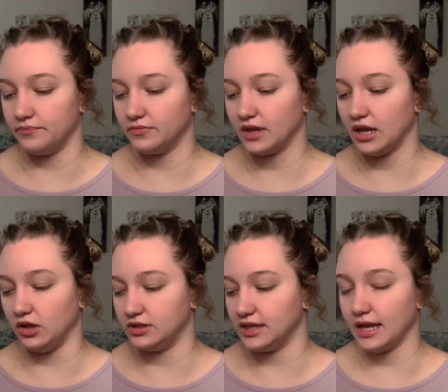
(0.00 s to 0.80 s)
it
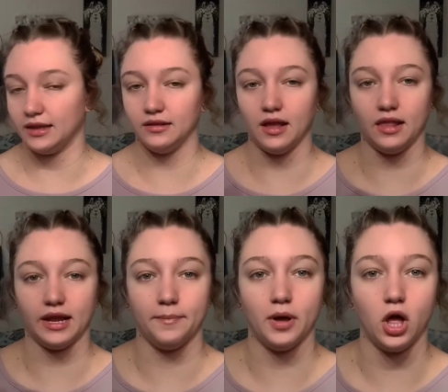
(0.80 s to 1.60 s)
looks like
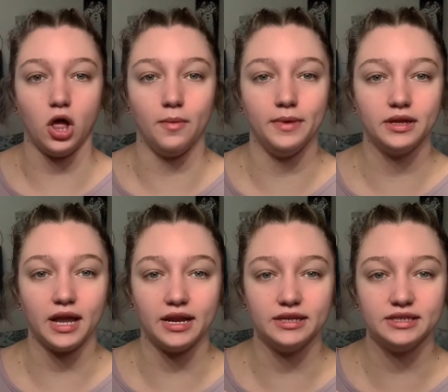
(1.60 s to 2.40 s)
a palm
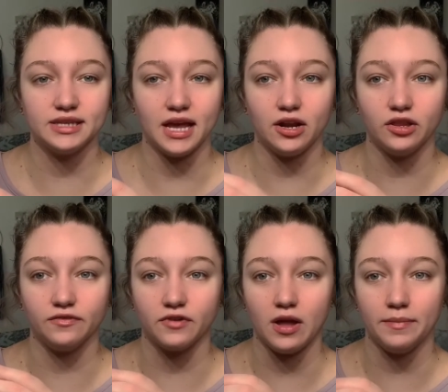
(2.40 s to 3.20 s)
kind of design on the
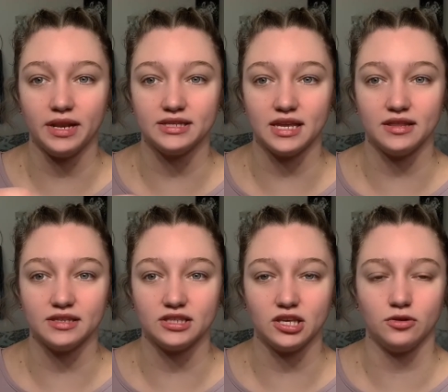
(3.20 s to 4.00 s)
front, but it's in
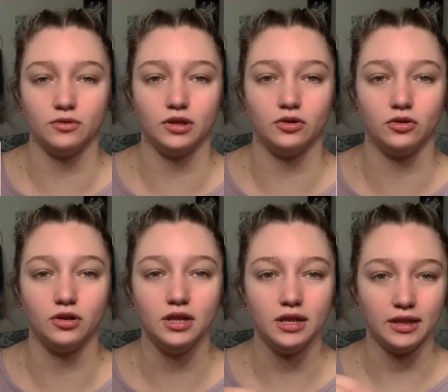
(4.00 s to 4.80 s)
this cute little
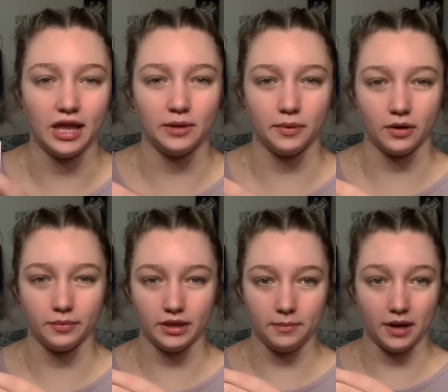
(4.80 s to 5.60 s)
like
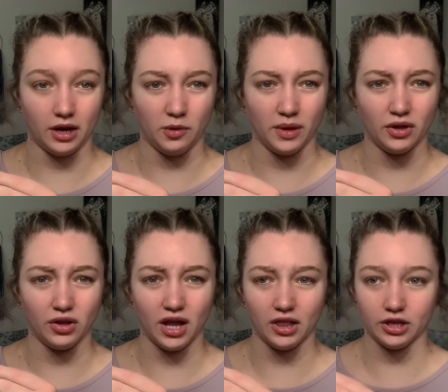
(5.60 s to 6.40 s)
purpley periwinkle
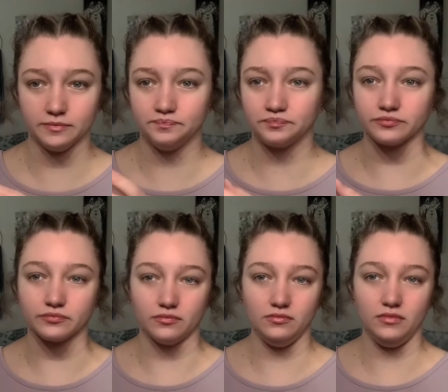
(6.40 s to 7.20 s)
color.
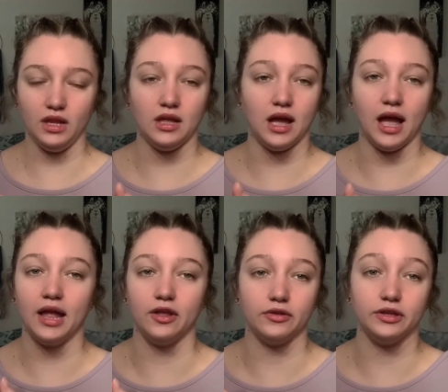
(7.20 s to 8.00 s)
I
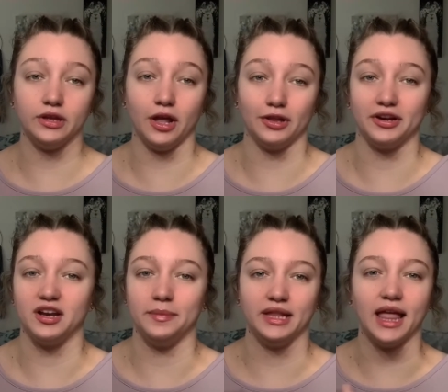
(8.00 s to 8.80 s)
know that y'all are
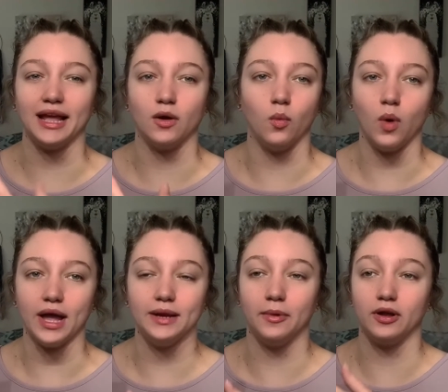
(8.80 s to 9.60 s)
gonna be like,
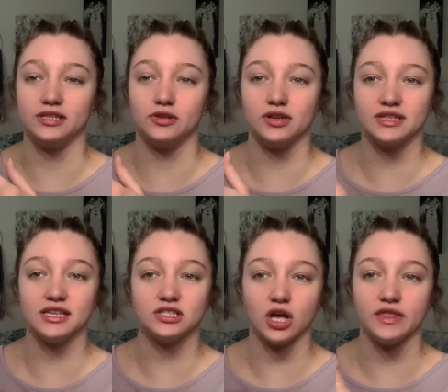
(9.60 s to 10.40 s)
what? But as soon as I
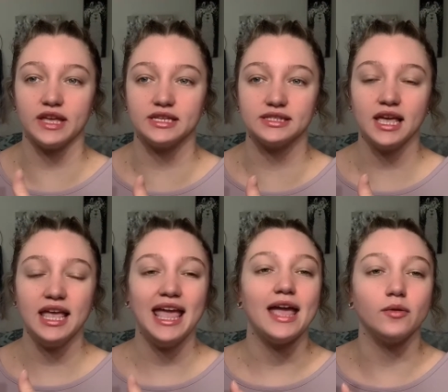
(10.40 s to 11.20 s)
saw this,
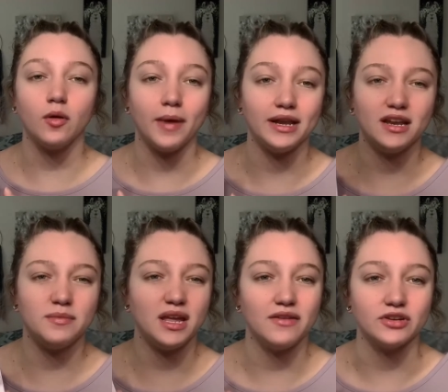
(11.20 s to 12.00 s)
it reminded
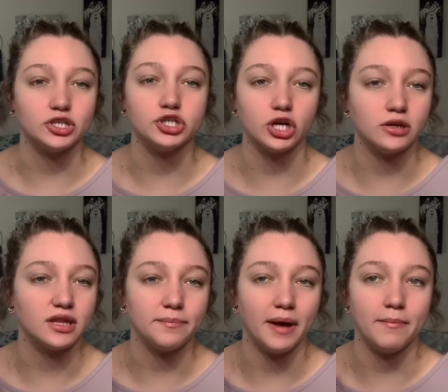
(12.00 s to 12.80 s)
me of a shirt
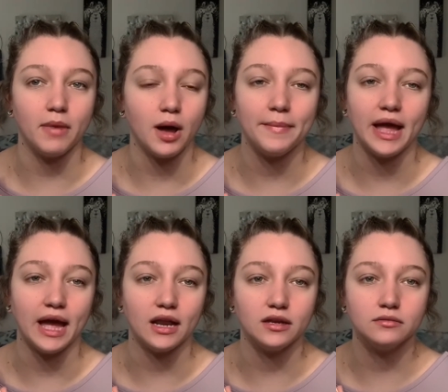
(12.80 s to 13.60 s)
that my mom had.